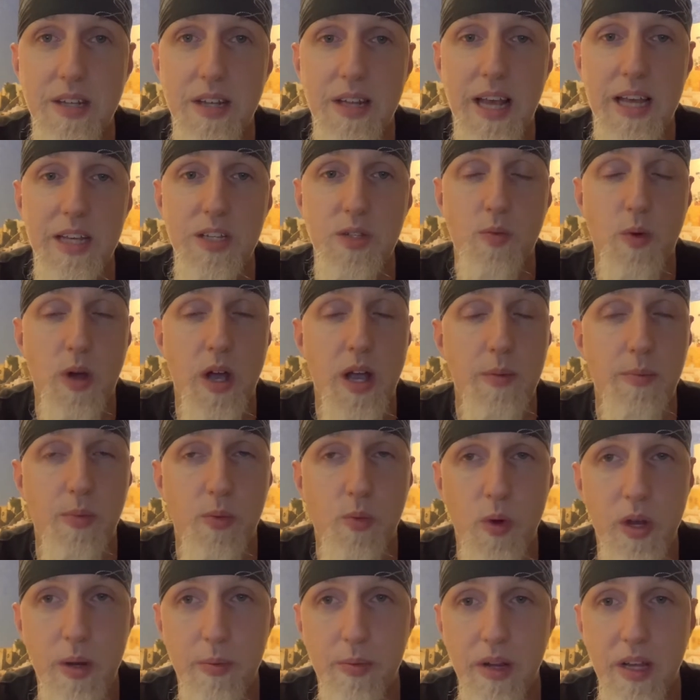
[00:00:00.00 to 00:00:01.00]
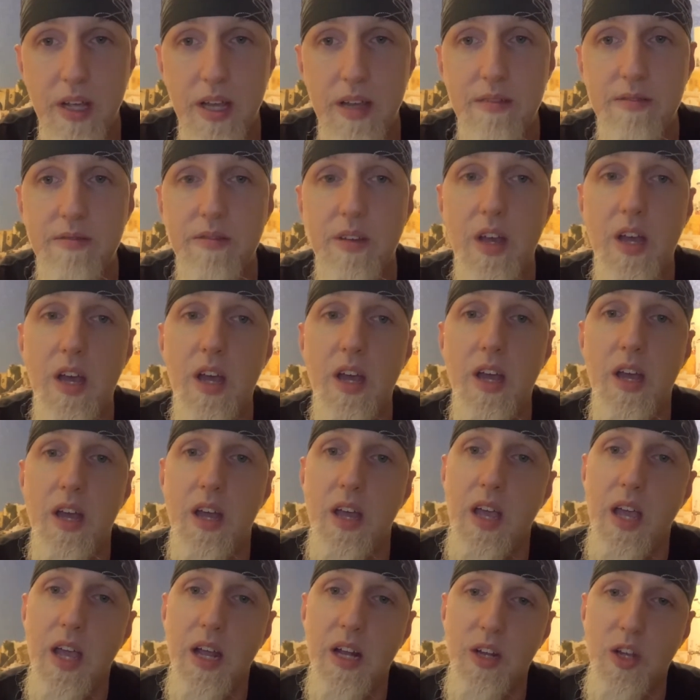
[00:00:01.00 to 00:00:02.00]
And that's why we believe
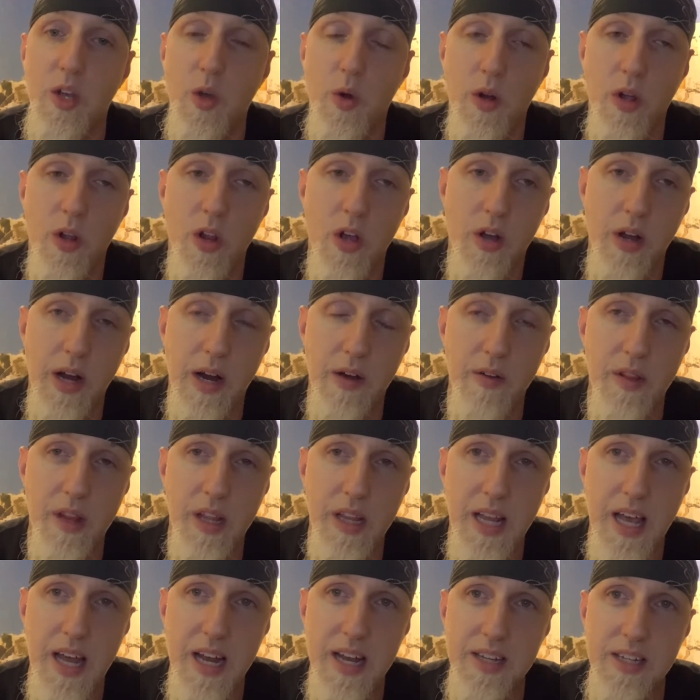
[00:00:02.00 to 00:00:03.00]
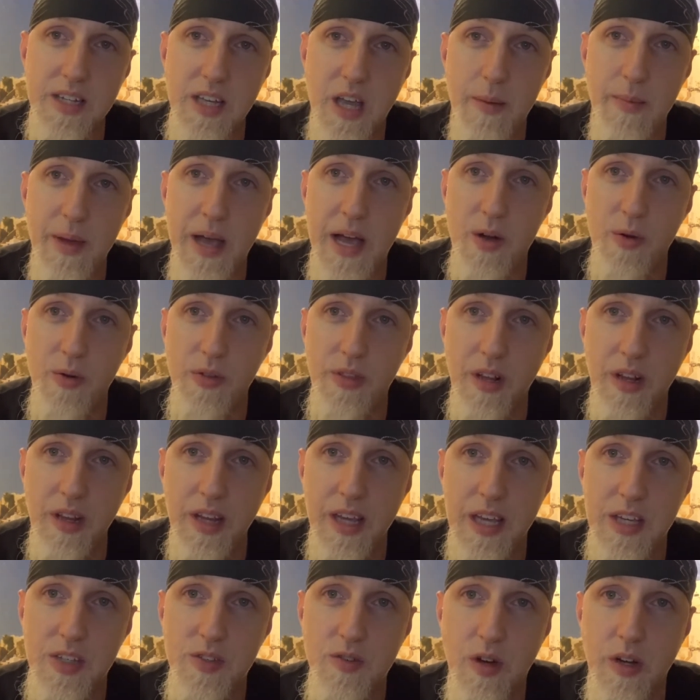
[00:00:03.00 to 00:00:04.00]
and going along everything that has come out with the
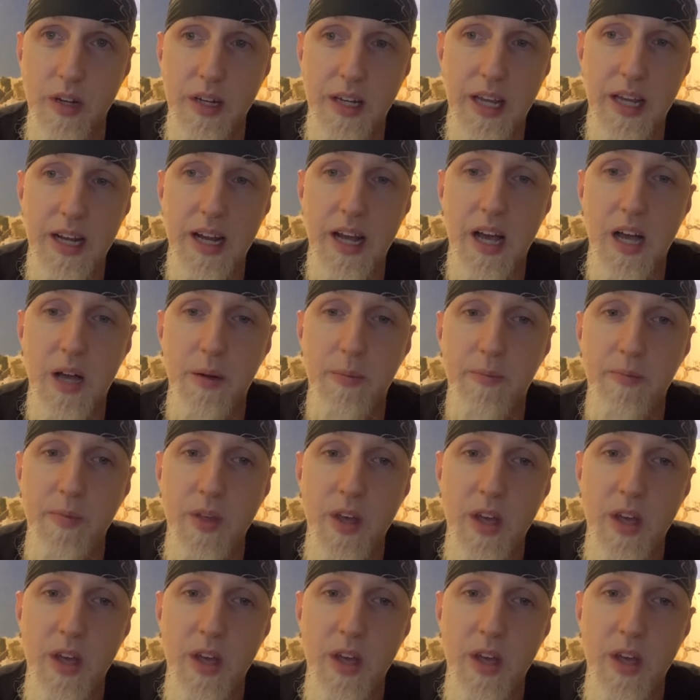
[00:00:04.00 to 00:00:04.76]
leaks on GitHub